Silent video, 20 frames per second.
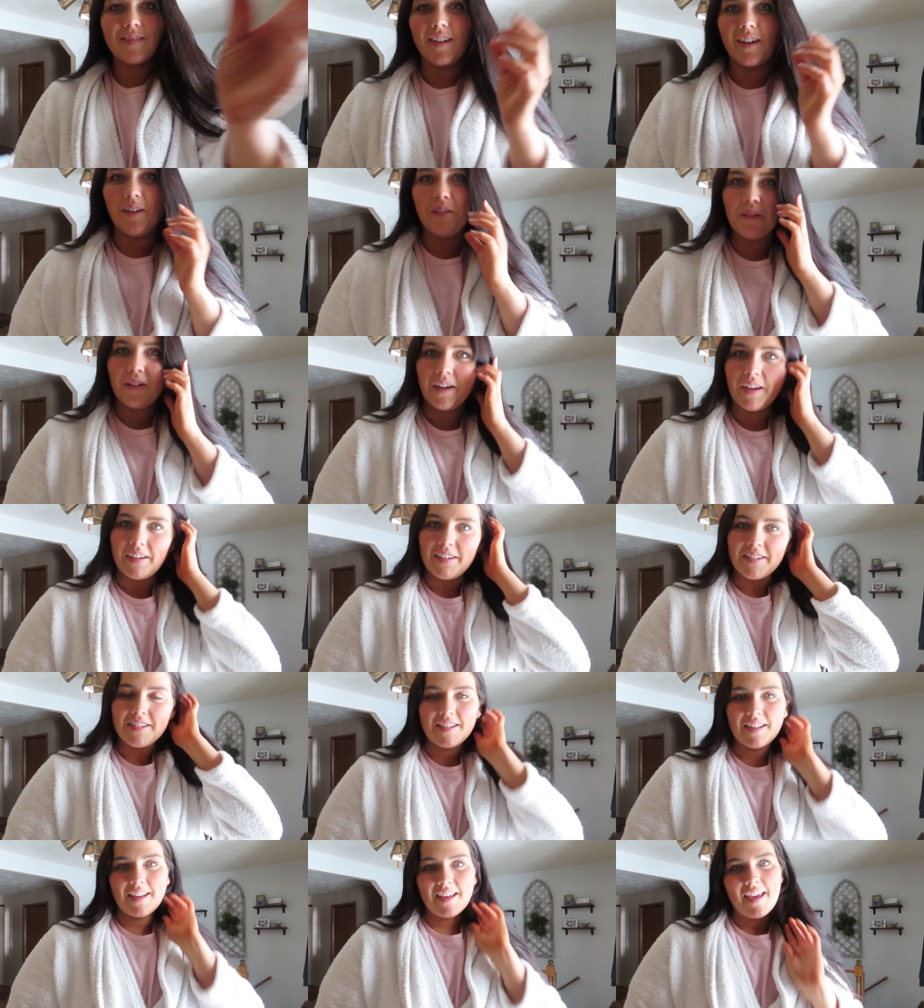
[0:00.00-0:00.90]
All
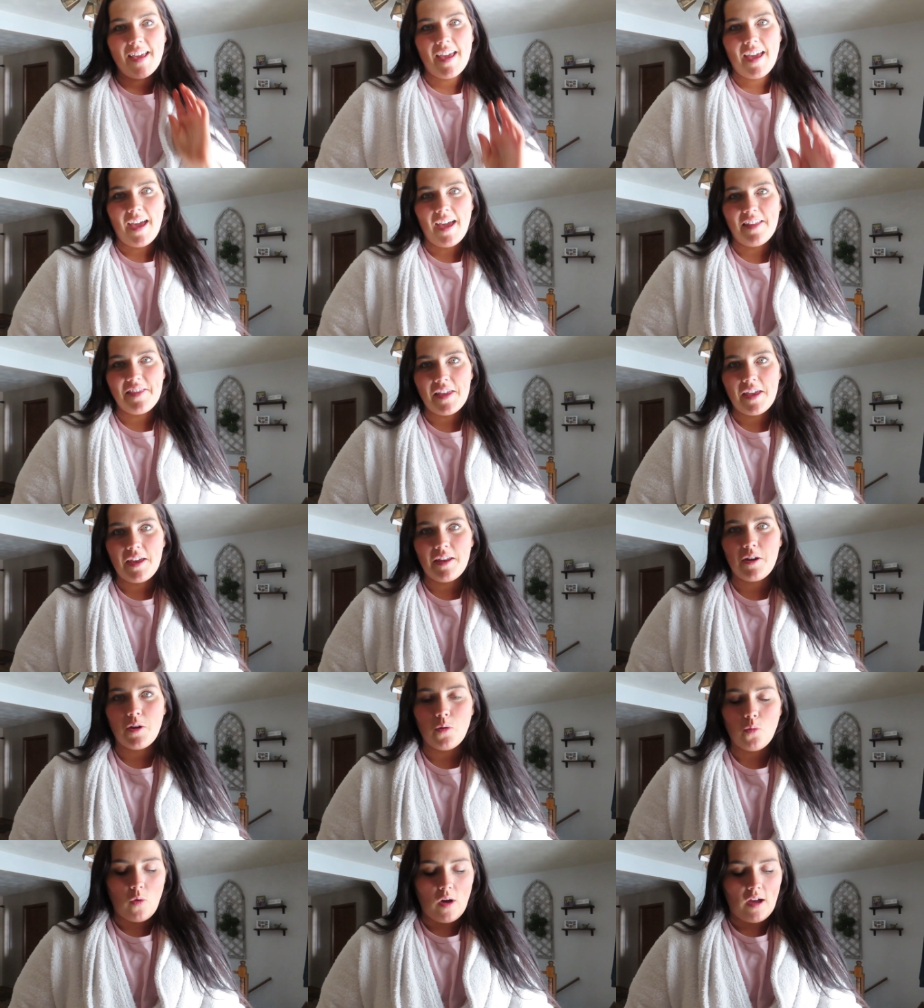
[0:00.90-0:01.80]
right, and
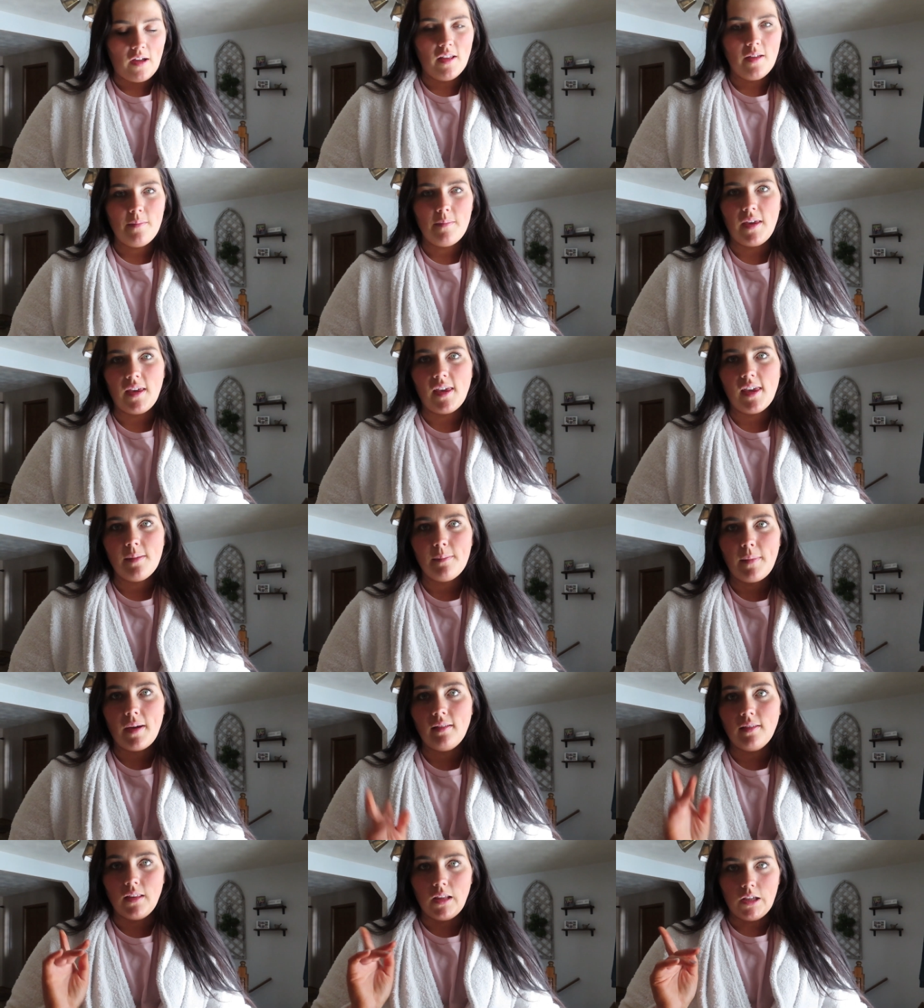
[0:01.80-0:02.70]
then while I'm making
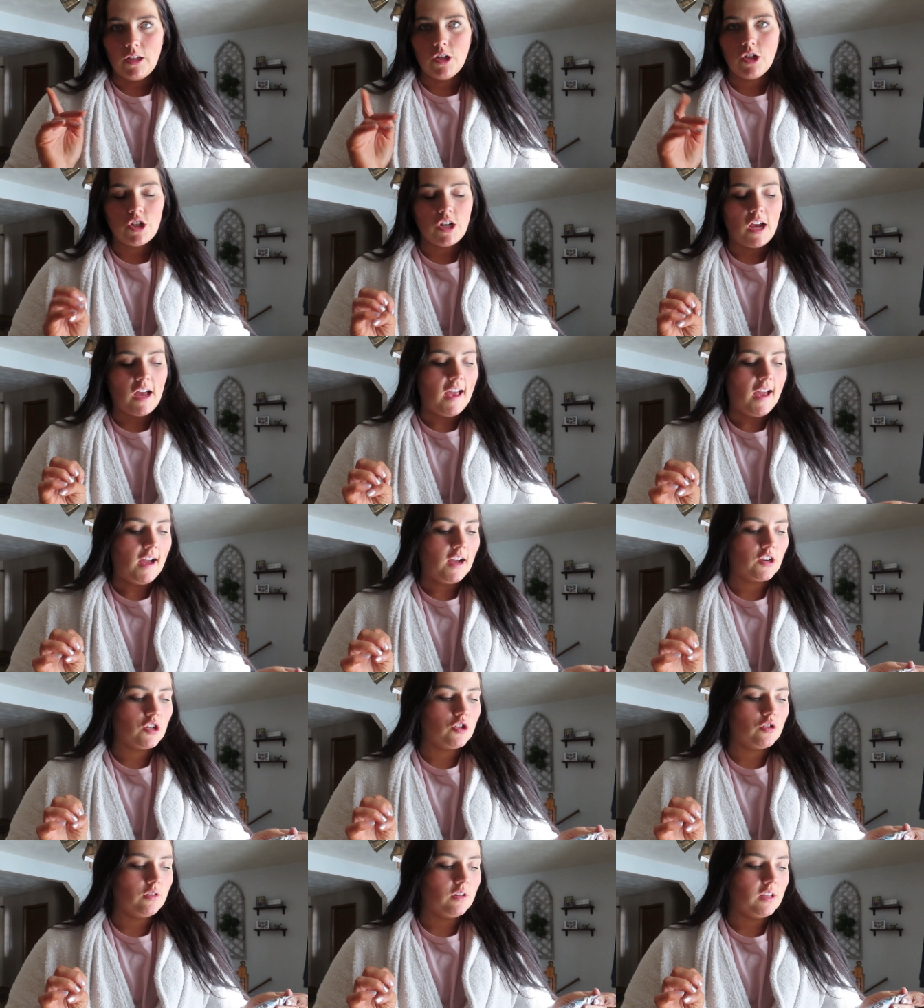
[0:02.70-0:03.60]
my lunch, I
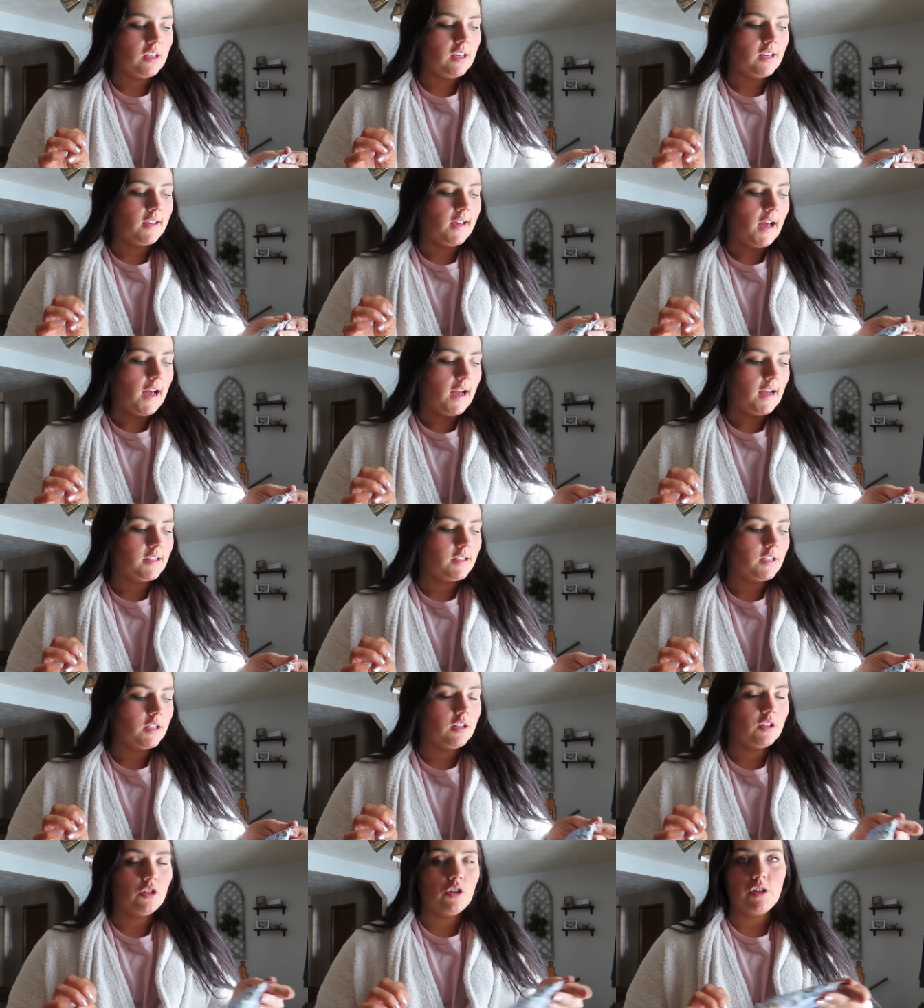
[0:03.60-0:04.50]
actually
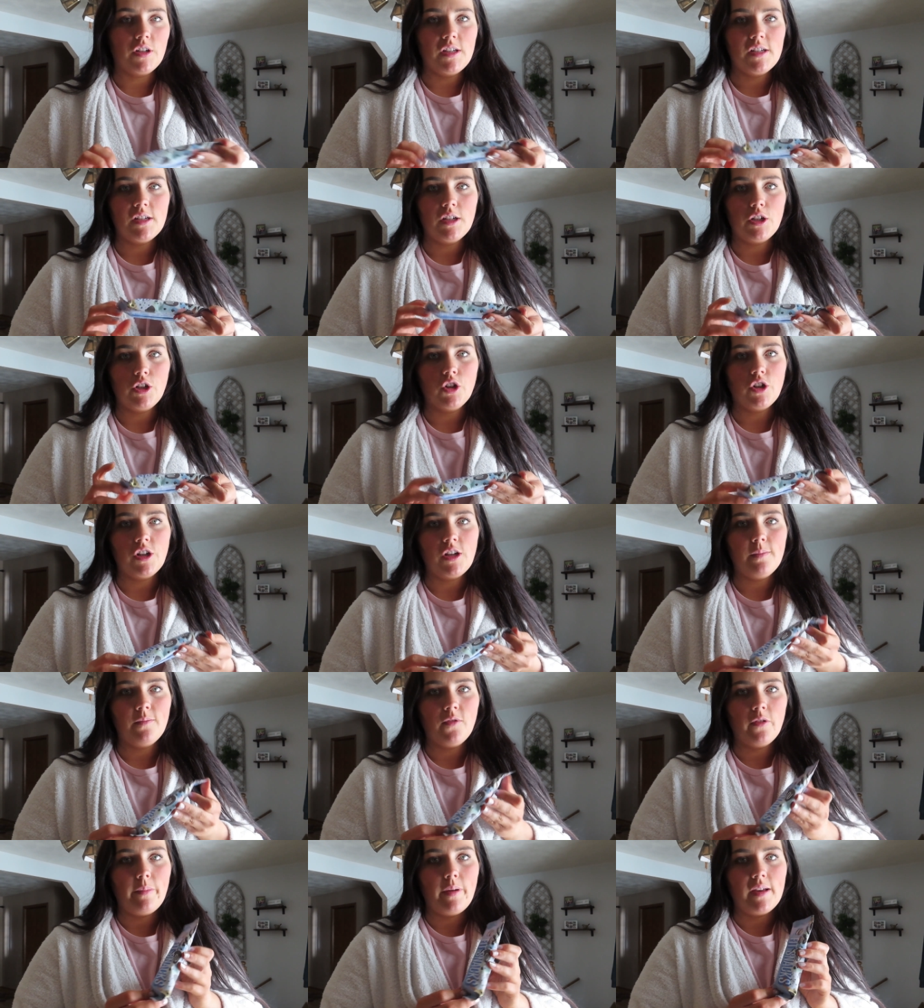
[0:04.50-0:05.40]
got cookies and
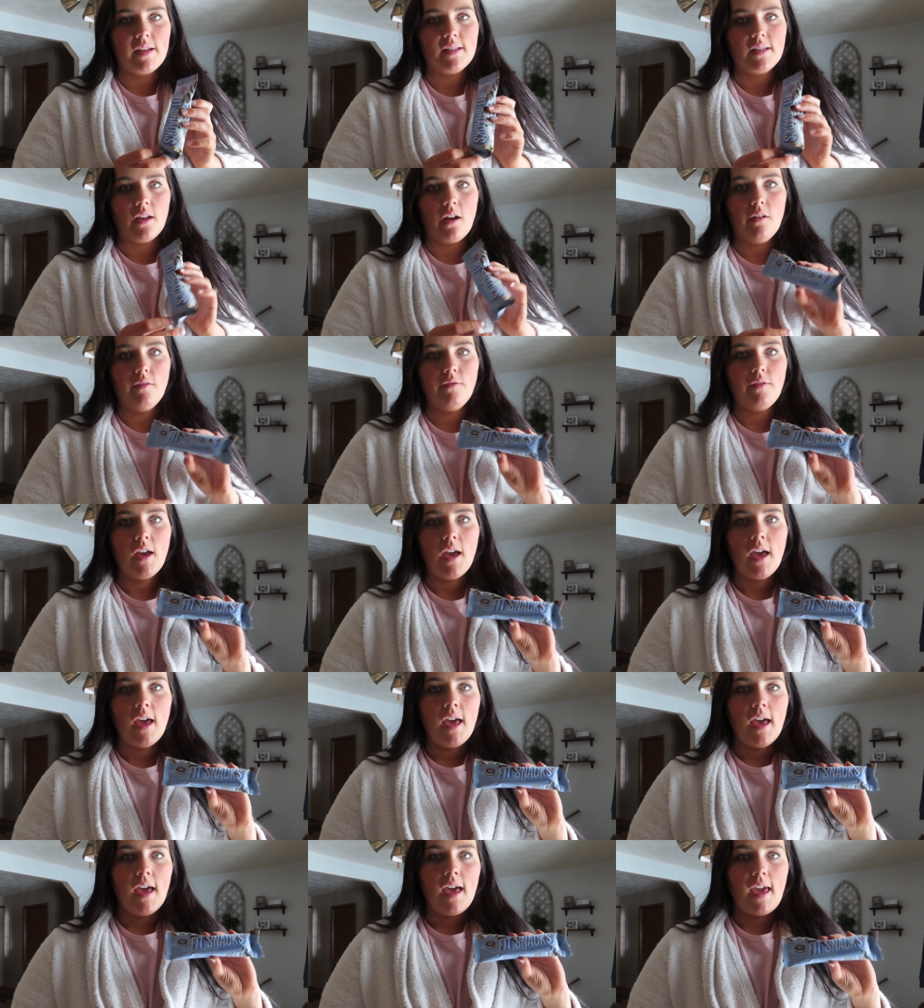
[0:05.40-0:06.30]
cream for myself
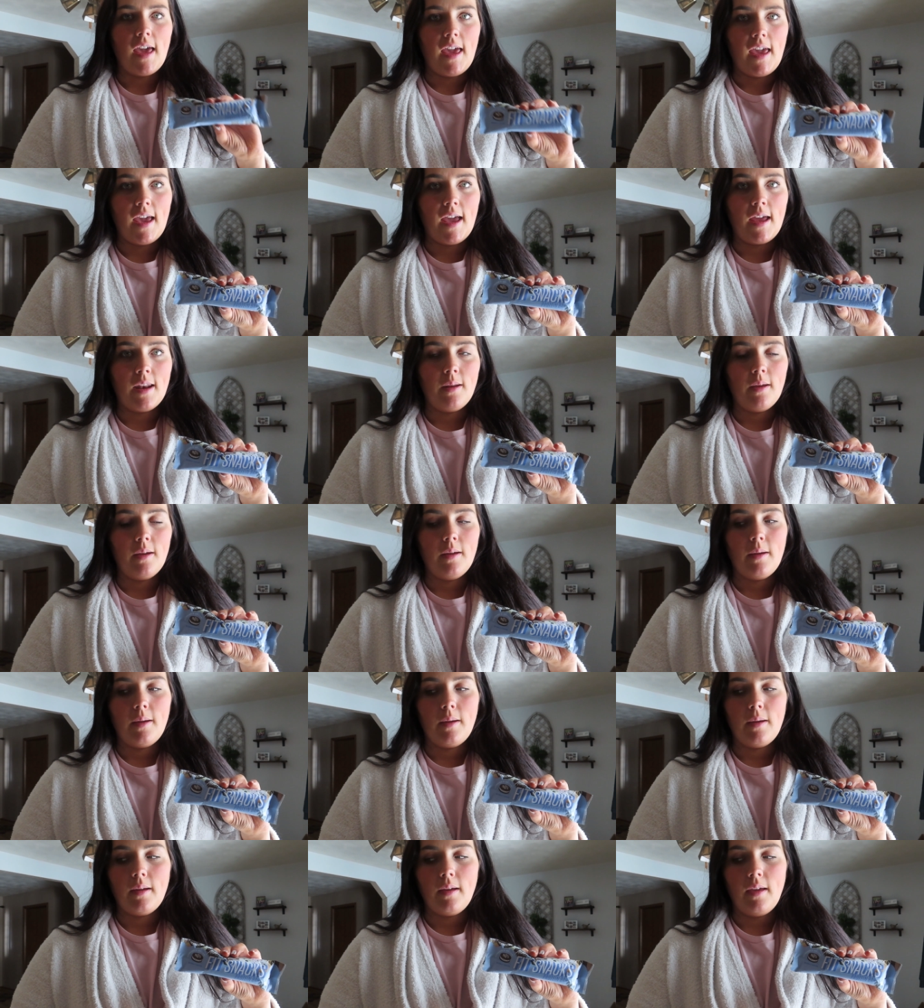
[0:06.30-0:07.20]
and
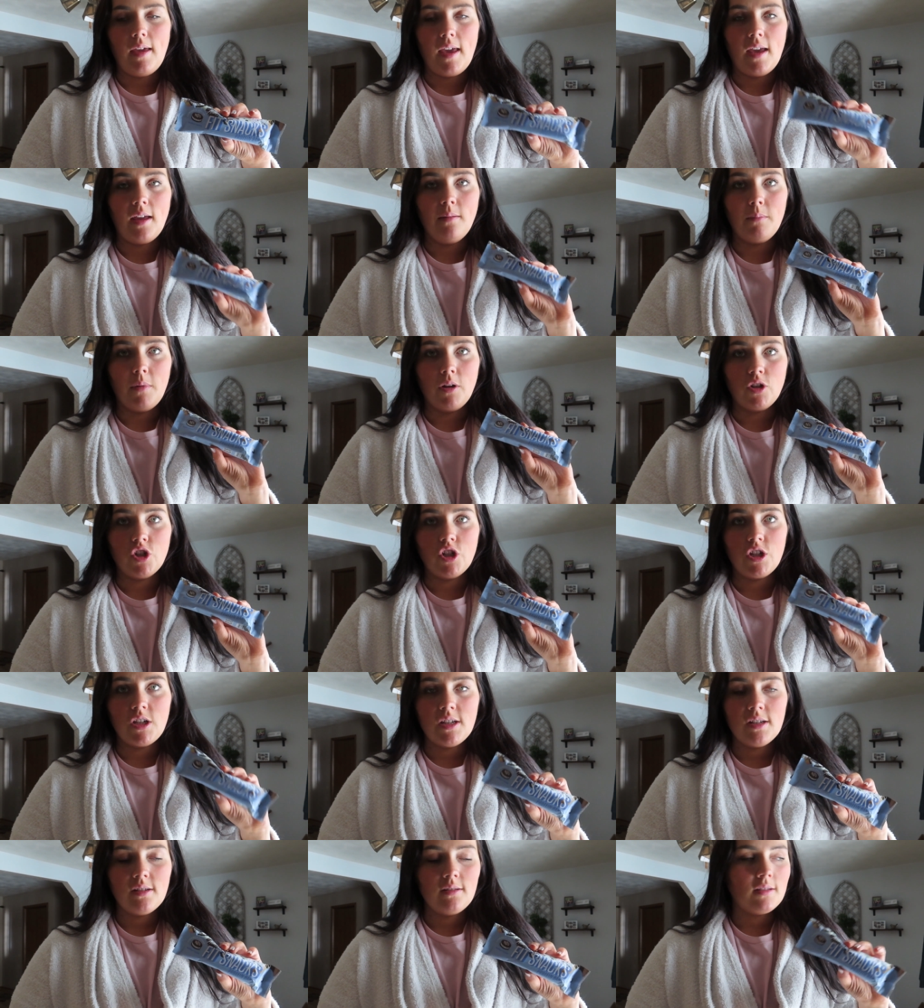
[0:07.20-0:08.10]
and
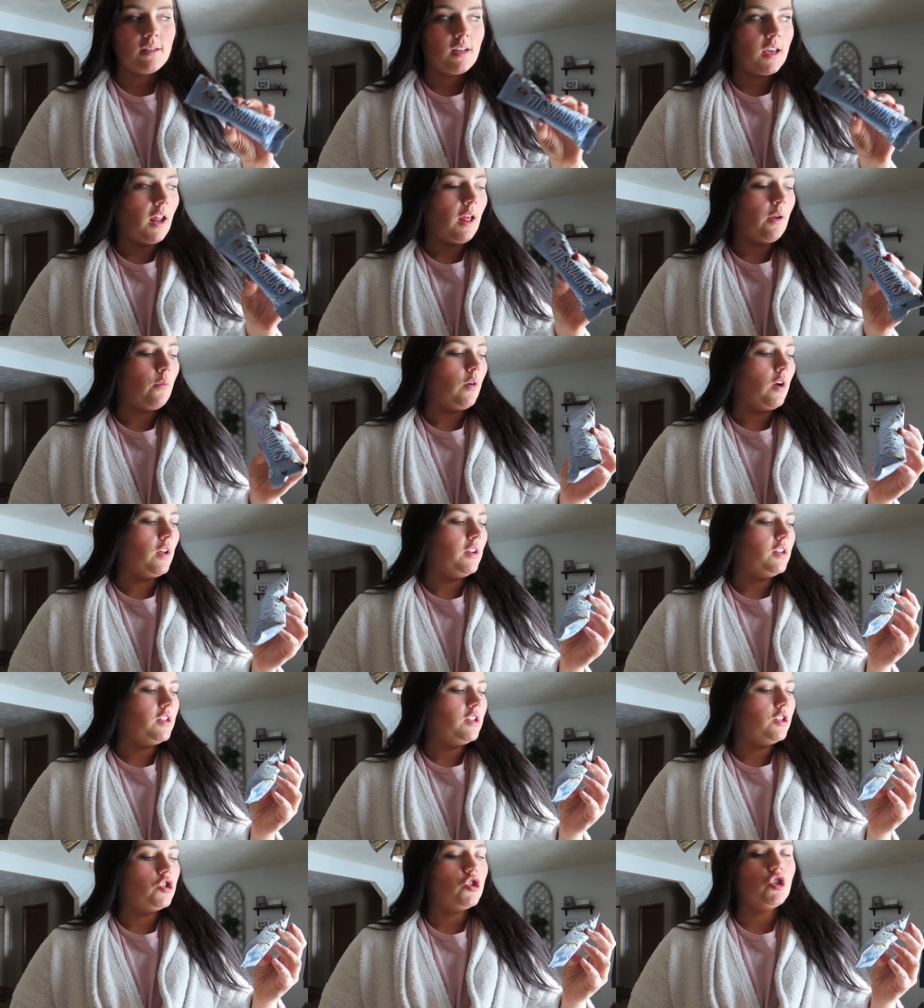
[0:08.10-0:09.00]
munchies, and I
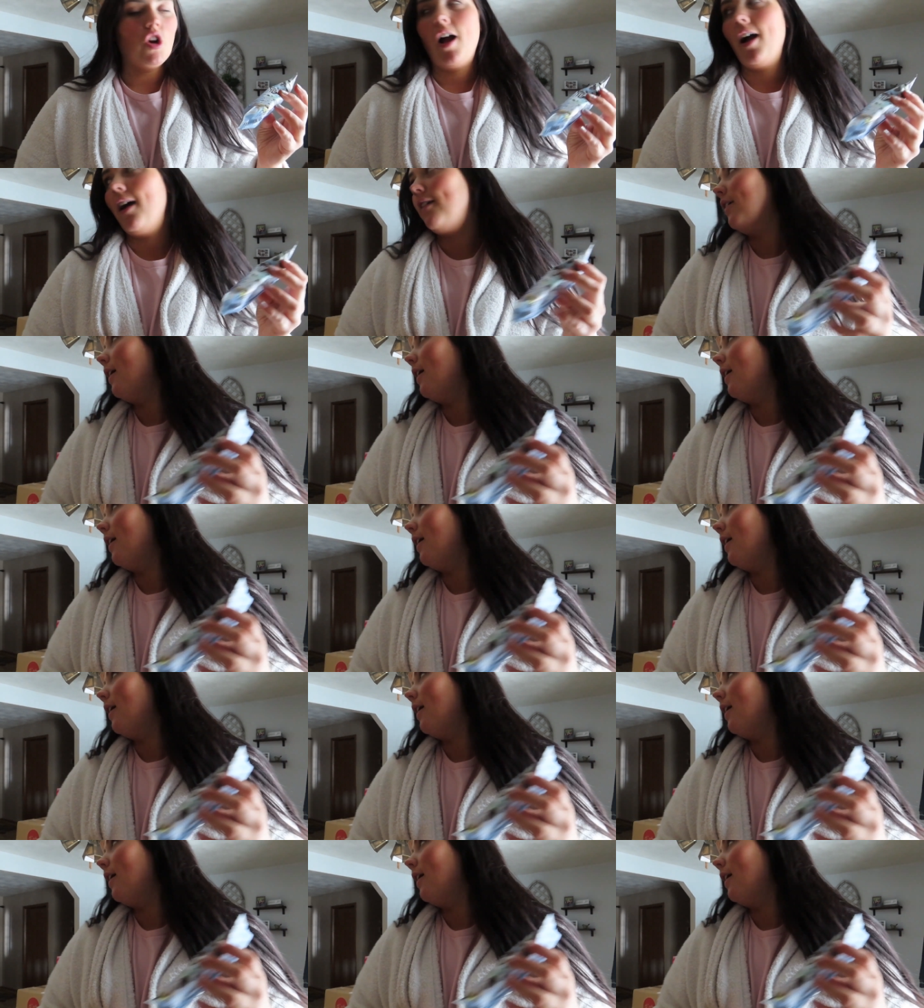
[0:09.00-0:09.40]
wanted to try